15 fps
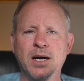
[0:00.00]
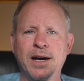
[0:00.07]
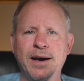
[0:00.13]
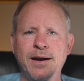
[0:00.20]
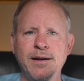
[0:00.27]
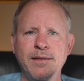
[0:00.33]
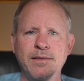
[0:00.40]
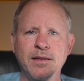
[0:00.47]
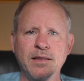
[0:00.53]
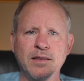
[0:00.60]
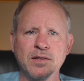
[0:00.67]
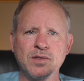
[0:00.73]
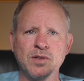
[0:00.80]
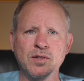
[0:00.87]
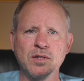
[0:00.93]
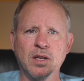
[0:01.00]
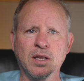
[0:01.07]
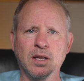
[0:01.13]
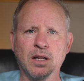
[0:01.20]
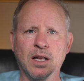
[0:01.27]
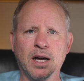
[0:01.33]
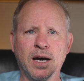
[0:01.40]
I think this is a
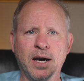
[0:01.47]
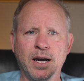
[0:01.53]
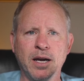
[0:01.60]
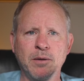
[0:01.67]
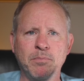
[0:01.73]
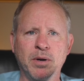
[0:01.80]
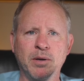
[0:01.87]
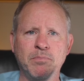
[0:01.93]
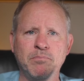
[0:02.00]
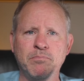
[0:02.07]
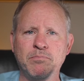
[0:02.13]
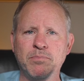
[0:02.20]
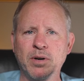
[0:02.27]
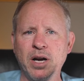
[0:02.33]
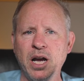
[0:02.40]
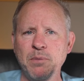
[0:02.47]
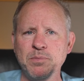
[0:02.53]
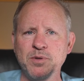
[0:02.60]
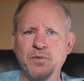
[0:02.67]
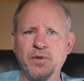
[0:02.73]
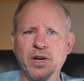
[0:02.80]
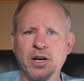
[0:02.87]
little high, but
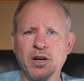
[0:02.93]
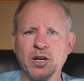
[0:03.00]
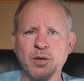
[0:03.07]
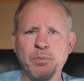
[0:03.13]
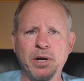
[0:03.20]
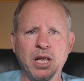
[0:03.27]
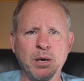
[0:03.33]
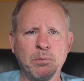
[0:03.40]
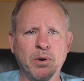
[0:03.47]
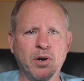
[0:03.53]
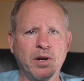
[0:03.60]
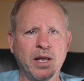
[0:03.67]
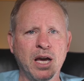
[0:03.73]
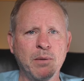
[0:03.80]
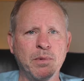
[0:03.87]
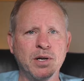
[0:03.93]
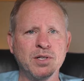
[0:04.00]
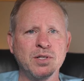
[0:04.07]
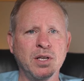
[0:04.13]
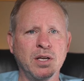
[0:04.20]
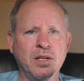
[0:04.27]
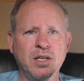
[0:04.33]
perhaps fair, depending upon how
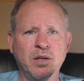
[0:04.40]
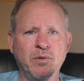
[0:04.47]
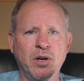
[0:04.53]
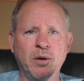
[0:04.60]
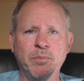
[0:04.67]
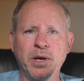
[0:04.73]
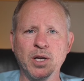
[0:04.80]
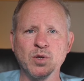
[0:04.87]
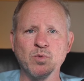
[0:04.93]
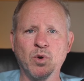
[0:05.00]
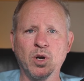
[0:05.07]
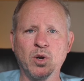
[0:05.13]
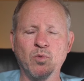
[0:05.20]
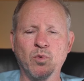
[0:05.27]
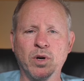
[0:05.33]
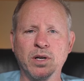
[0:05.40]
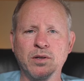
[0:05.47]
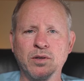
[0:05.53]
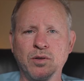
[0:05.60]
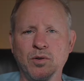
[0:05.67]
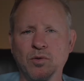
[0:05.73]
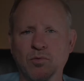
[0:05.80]
much the interior makes one want
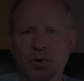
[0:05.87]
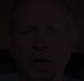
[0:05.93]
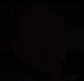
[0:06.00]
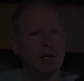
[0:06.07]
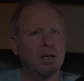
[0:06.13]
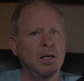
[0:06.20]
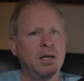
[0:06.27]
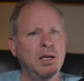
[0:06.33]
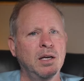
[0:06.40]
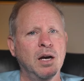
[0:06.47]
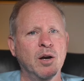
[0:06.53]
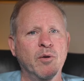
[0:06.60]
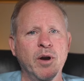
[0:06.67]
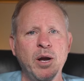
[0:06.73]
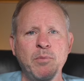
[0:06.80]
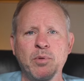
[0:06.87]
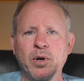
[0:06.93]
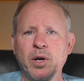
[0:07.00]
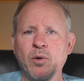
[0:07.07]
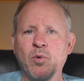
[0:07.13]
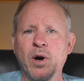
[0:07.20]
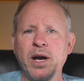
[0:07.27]
to rich. A Grand
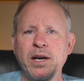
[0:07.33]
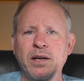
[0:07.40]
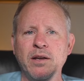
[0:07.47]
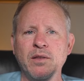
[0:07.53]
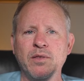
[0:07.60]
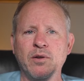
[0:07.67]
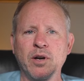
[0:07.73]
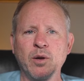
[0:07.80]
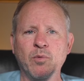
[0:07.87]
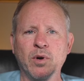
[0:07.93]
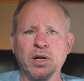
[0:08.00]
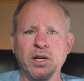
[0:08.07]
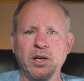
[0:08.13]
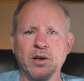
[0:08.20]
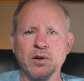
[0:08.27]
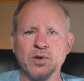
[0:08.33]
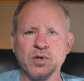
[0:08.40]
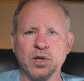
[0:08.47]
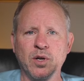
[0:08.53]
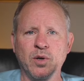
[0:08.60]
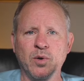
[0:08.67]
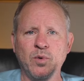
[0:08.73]
Prix White, 31 years
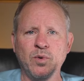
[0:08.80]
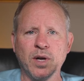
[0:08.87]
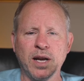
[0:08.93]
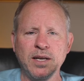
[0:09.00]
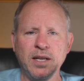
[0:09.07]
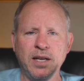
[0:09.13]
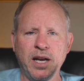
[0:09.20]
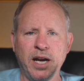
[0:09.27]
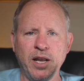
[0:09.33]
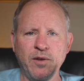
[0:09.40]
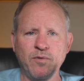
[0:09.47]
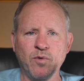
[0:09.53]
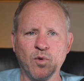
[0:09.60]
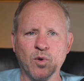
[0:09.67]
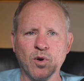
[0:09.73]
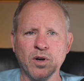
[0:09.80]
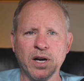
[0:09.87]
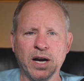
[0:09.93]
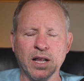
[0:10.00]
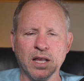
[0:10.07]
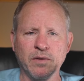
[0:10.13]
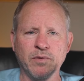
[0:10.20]
owned, 1984
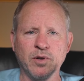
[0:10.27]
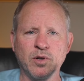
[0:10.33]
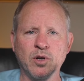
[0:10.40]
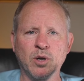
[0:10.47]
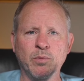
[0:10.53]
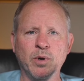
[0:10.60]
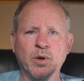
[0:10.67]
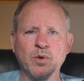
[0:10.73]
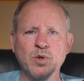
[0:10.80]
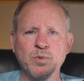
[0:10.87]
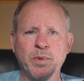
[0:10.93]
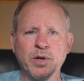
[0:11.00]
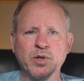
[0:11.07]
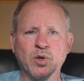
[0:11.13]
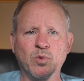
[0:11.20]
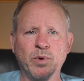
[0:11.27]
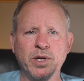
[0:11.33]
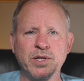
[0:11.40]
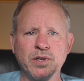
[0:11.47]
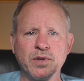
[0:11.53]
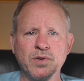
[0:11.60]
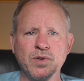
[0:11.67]
911 Turbo Special
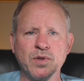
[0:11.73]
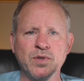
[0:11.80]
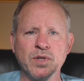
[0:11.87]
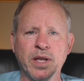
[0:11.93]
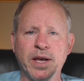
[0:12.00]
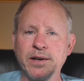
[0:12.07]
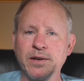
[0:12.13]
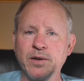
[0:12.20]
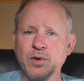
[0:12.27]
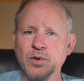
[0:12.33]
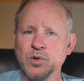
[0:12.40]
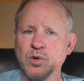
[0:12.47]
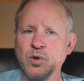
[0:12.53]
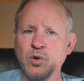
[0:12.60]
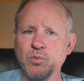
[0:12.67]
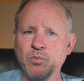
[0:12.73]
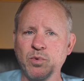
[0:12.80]
Wishes slant nose coupe